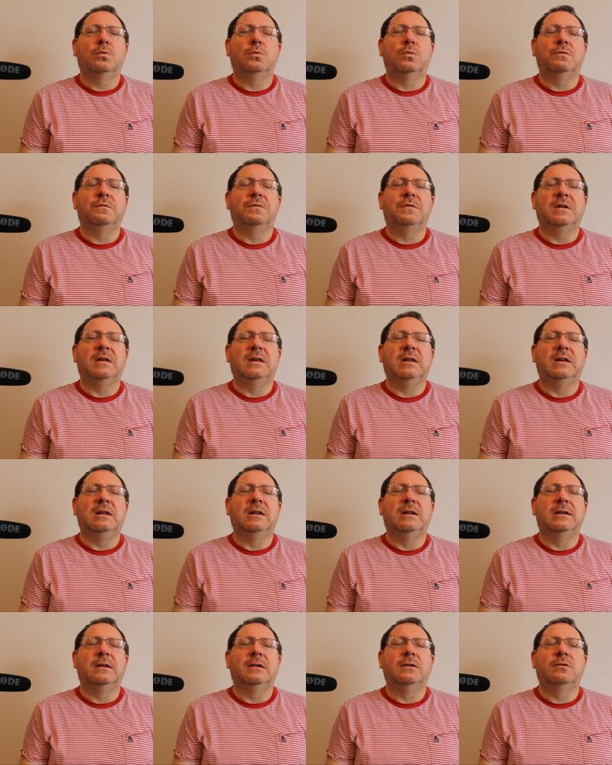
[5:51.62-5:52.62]
with
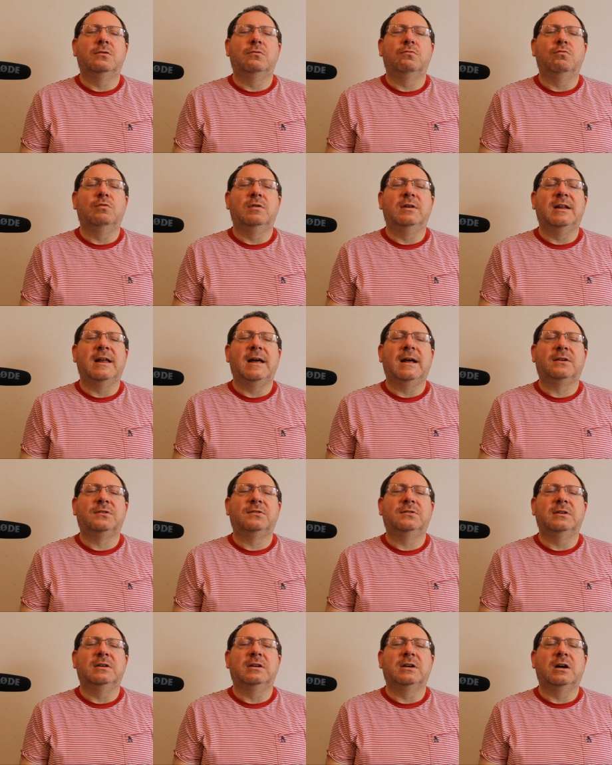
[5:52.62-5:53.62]
healing,
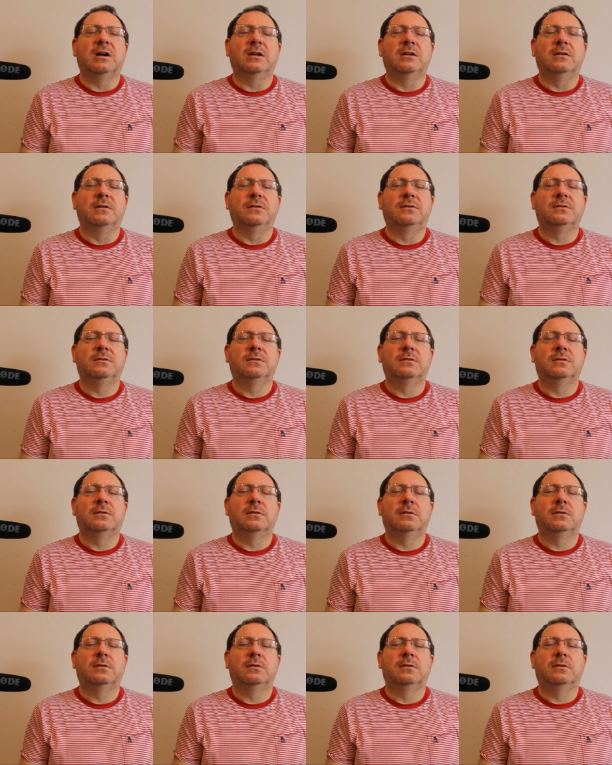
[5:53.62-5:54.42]
relaxing colours.